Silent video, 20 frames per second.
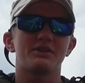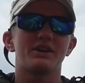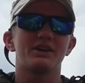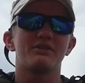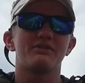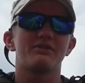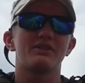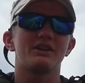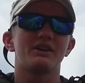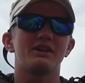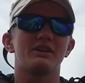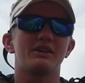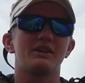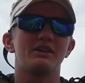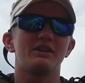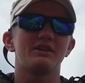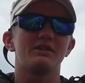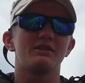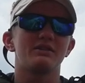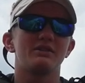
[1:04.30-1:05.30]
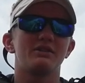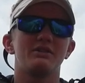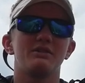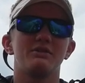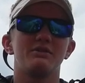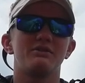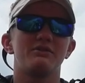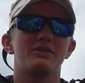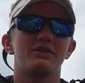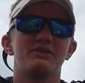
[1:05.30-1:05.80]
Infiniti
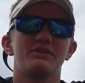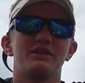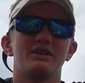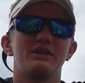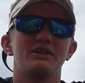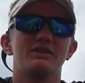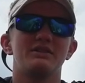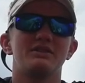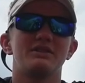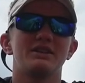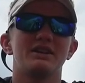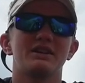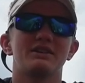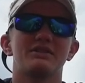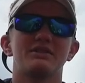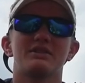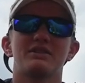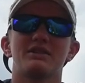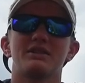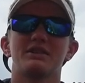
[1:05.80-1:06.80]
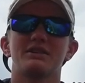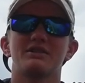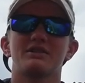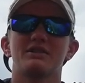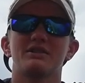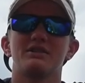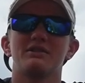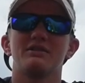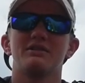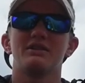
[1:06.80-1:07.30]
Q56, I think it's
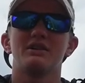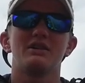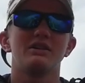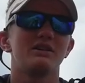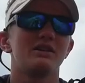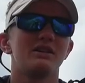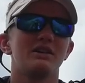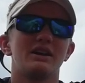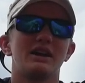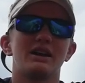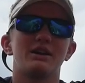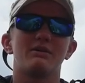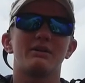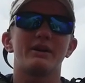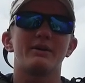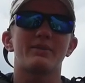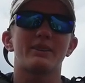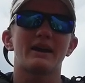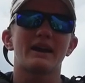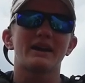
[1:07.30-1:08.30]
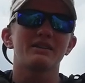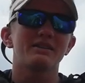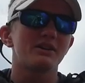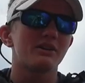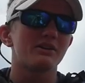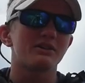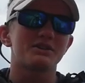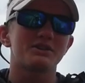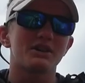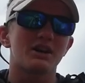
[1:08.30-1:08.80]
called. Anyway, I can load it
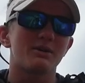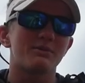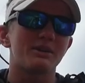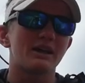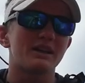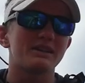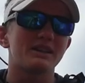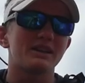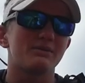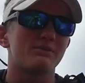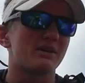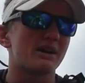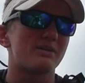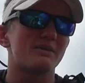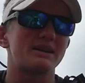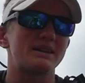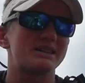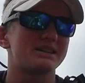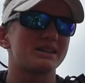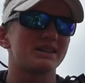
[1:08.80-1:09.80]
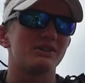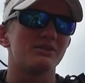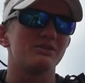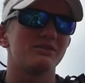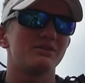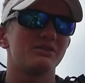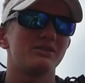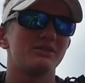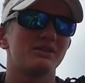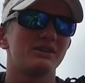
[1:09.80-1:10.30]
on top of that thing by
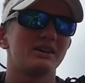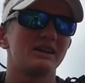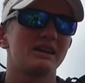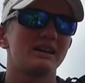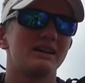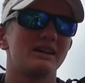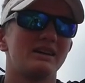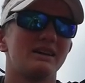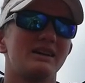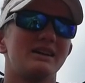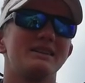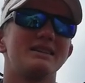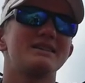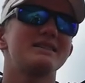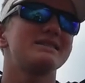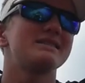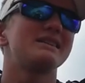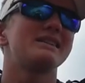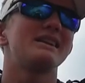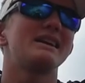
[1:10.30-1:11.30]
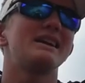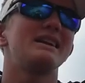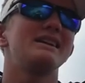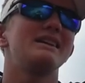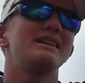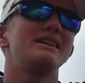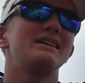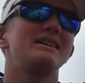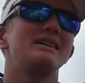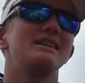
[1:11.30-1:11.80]
myself. And this is an
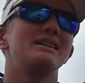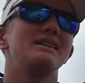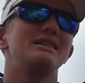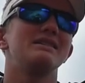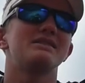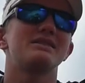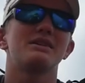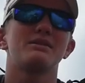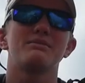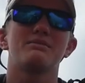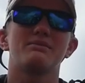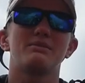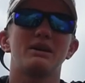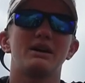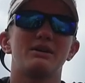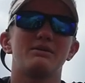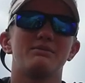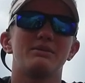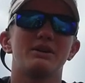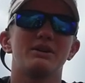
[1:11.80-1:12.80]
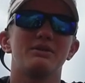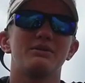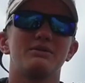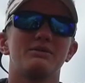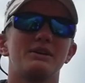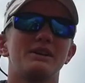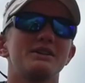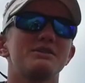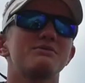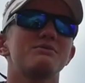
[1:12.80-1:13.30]
80-something pound boat,
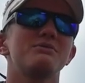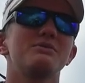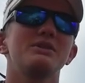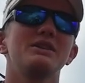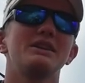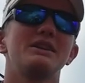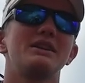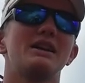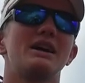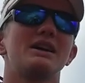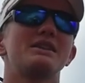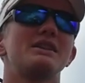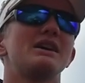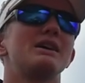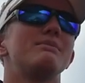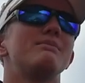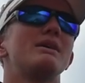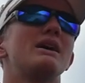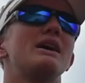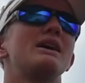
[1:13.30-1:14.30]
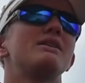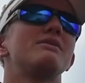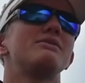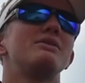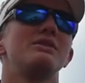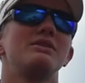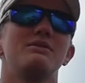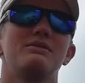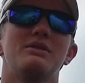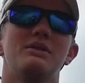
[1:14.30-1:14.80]
and it's really not that bad if
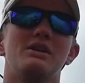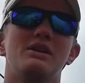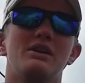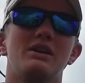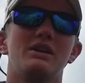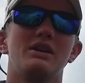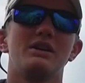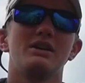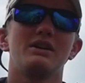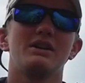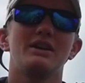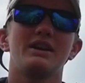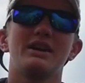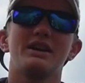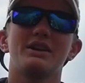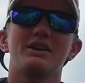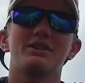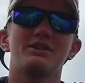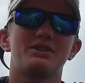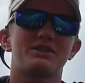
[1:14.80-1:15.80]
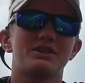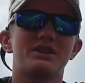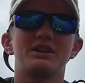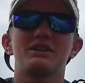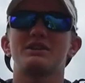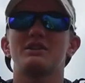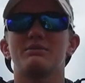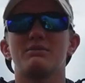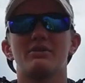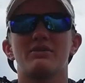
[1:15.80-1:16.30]
you get a good
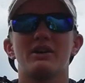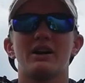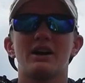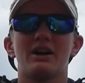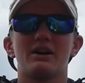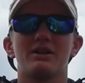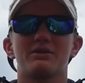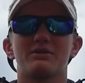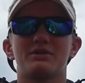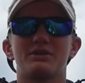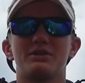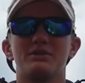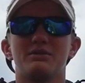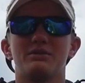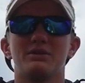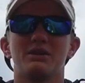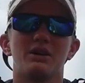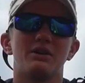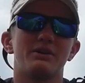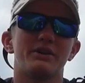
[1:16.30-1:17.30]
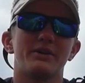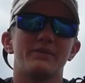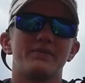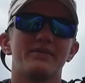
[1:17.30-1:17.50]
system of how to load it.